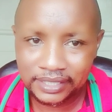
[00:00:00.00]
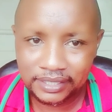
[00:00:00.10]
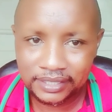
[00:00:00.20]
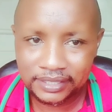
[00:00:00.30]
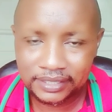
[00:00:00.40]

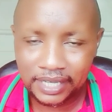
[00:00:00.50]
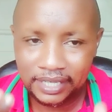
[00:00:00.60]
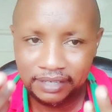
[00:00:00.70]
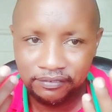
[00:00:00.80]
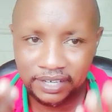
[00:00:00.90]
this
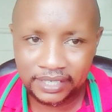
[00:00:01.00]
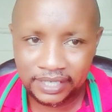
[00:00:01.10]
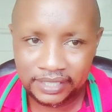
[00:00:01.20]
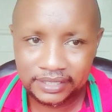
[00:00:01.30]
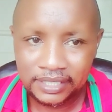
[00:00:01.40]

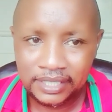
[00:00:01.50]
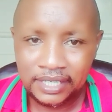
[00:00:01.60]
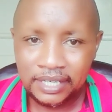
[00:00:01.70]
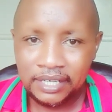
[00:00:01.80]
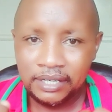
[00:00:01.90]
virus.
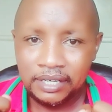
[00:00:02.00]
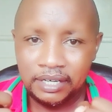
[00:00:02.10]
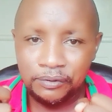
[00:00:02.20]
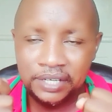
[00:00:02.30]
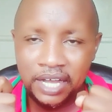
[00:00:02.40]

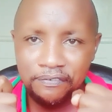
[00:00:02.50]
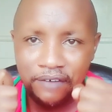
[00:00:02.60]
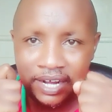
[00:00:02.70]
We have